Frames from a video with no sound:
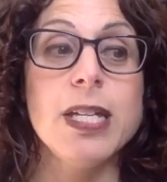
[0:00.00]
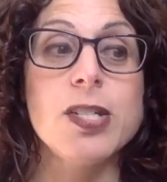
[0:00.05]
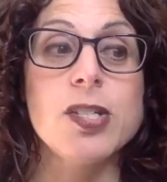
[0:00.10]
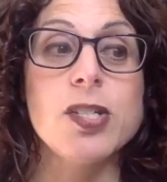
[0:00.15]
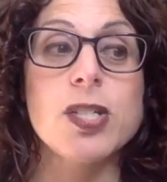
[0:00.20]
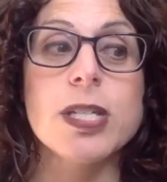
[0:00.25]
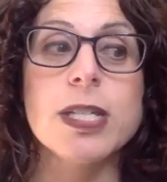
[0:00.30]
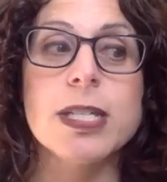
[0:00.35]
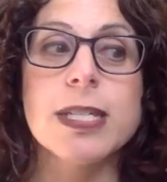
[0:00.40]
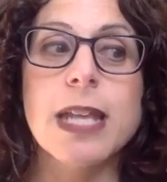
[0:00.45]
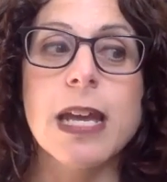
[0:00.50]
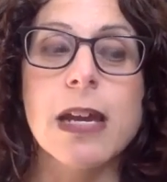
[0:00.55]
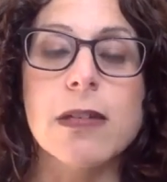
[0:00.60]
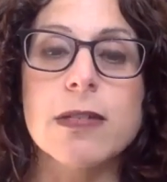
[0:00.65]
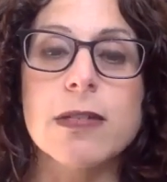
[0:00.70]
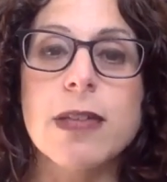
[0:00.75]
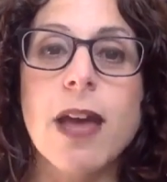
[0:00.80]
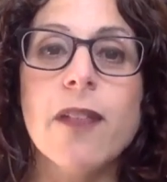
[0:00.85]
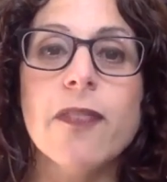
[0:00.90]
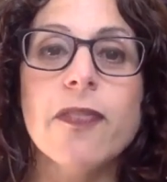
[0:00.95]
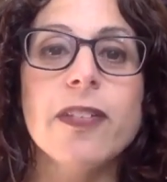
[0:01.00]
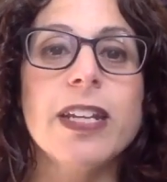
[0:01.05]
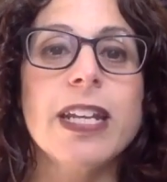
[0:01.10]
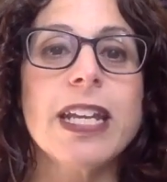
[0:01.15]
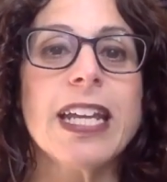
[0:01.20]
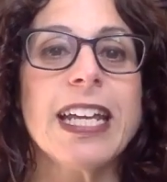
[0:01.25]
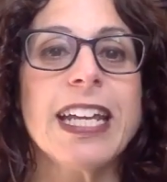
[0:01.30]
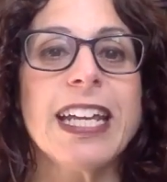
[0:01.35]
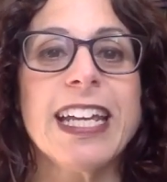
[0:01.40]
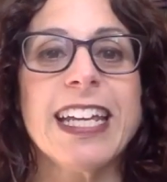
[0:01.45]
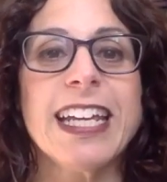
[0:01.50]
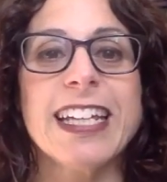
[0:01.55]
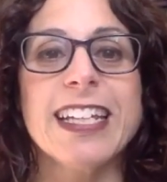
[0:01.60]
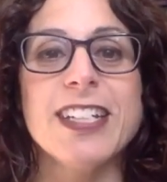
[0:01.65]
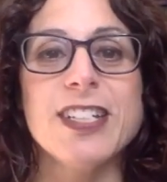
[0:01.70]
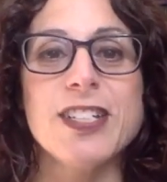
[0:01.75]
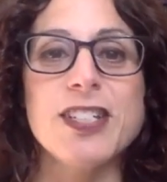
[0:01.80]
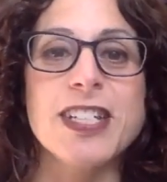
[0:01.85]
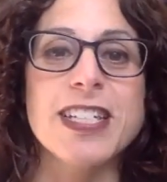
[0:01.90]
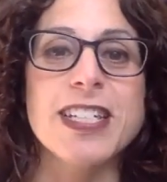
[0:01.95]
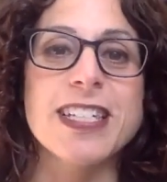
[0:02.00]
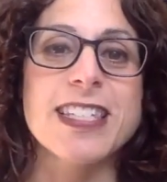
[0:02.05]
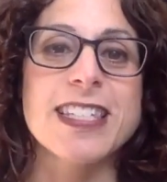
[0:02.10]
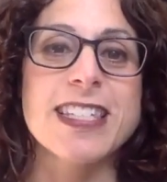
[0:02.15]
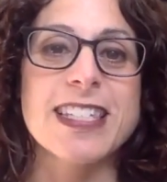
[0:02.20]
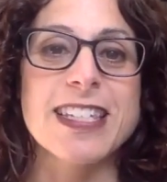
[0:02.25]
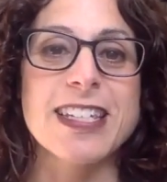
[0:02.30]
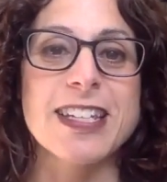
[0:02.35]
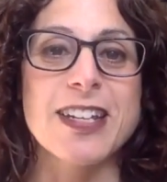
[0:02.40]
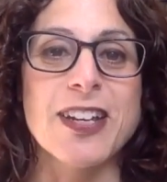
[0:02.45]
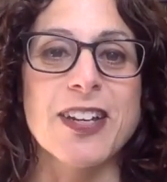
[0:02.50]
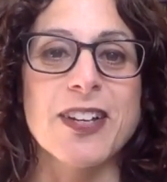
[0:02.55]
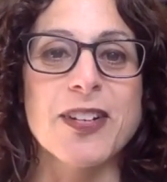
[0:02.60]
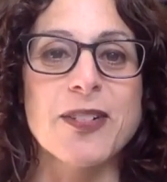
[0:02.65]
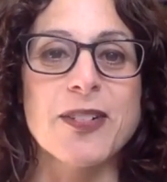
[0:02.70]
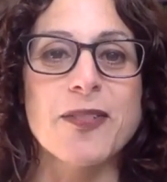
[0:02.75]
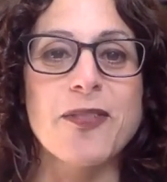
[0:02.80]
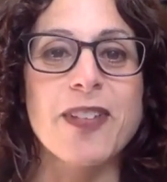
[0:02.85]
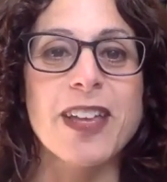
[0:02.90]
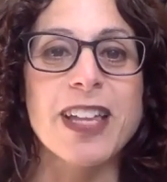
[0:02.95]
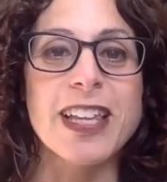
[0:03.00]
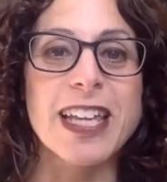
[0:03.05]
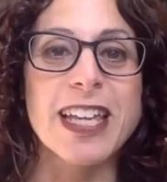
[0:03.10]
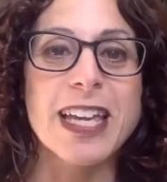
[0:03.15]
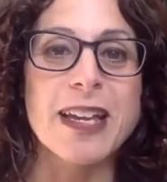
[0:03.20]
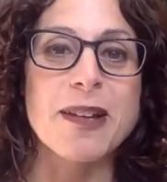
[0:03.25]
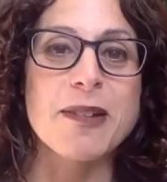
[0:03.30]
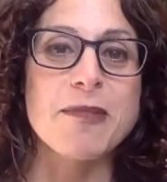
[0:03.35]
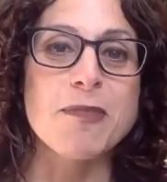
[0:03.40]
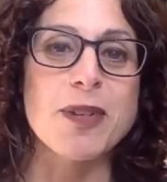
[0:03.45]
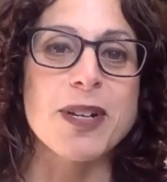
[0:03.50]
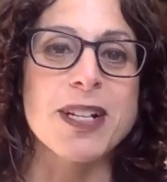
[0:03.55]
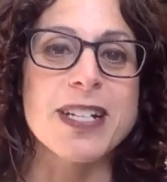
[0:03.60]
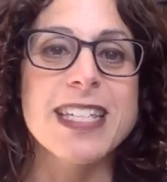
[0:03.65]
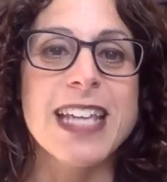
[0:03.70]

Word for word: she's now softening and she's you know feeling more that.